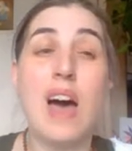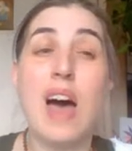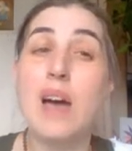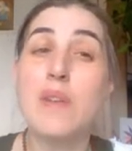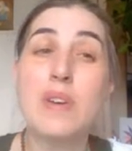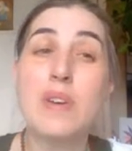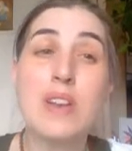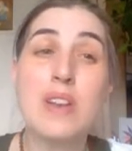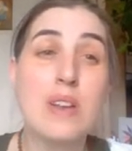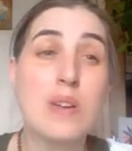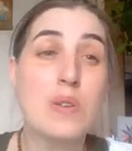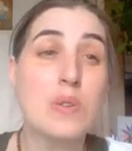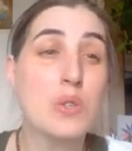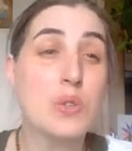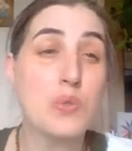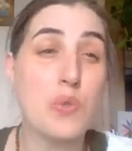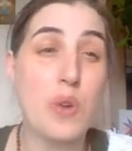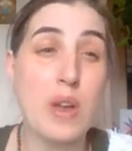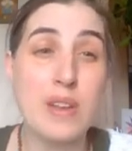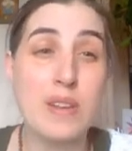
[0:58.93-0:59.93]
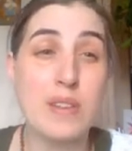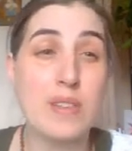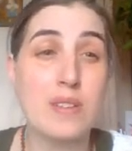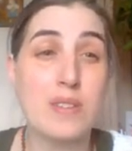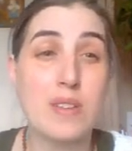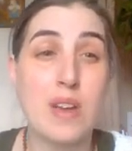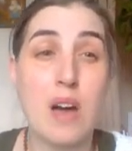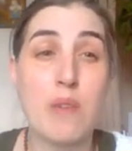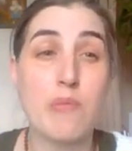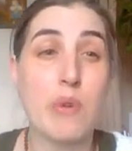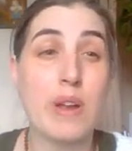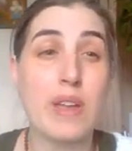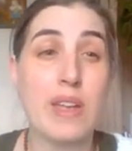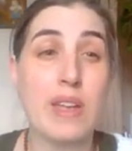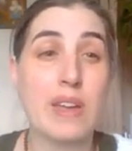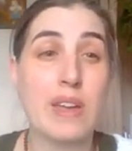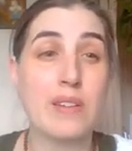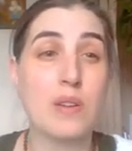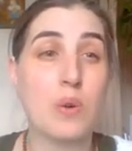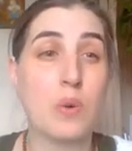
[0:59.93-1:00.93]
I'm going to go straight to the top
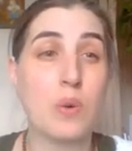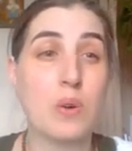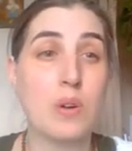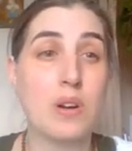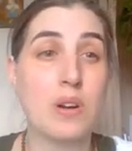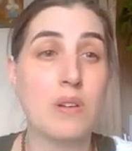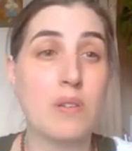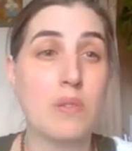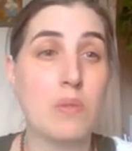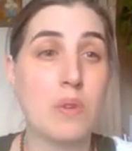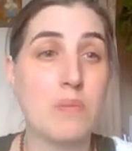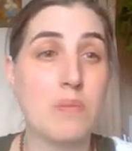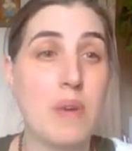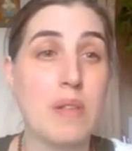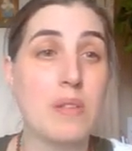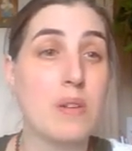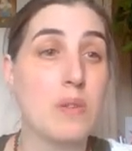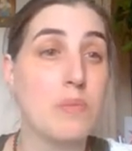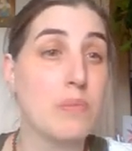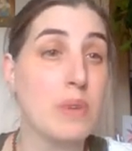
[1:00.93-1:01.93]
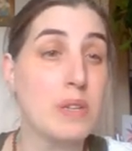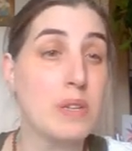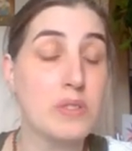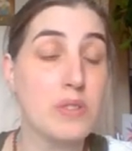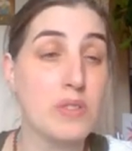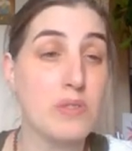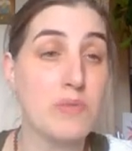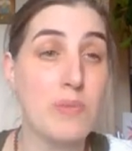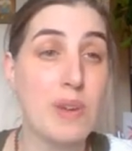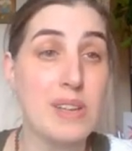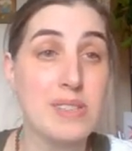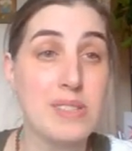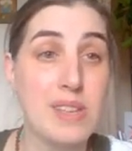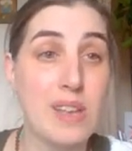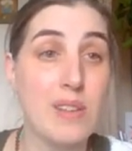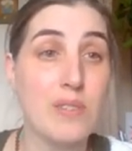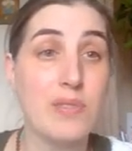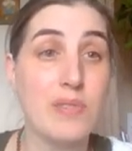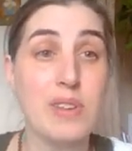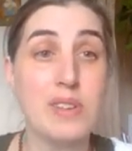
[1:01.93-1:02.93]
right-hand corner where my little picture of
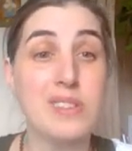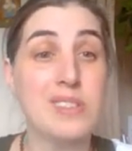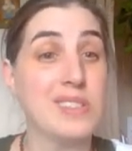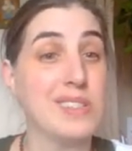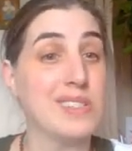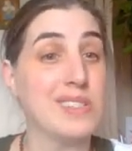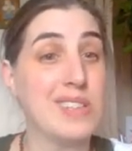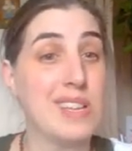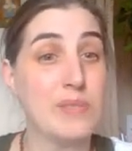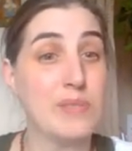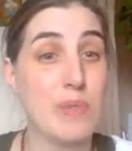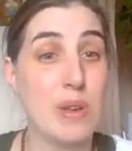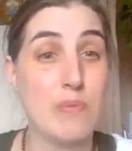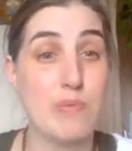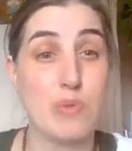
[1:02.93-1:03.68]
myself is, because that's my